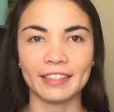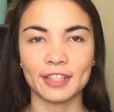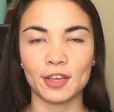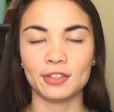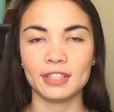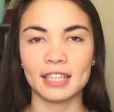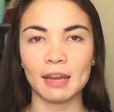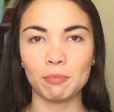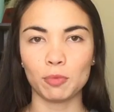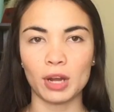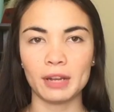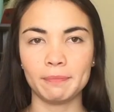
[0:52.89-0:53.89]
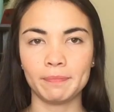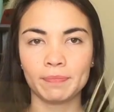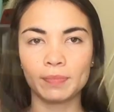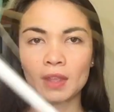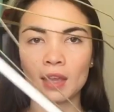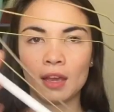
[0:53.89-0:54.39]
So step 1,
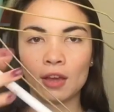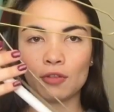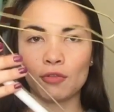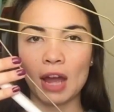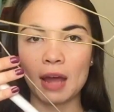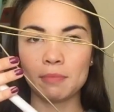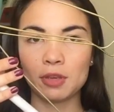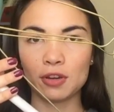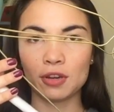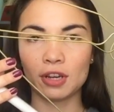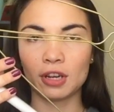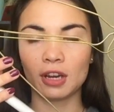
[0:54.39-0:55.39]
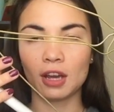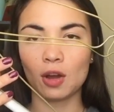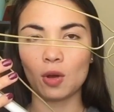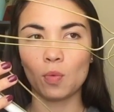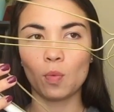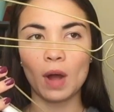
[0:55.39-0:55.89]
grab your
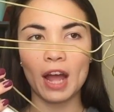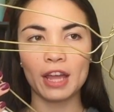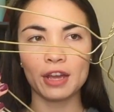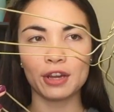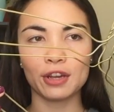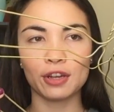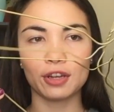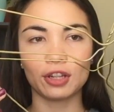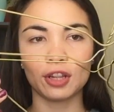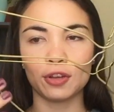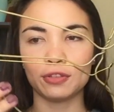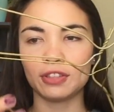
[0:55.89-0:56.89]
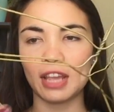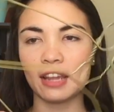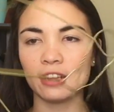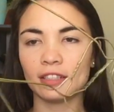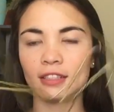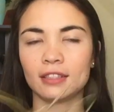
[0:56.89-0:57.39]
wire clothes
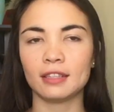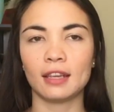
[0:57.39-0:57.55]
hangers,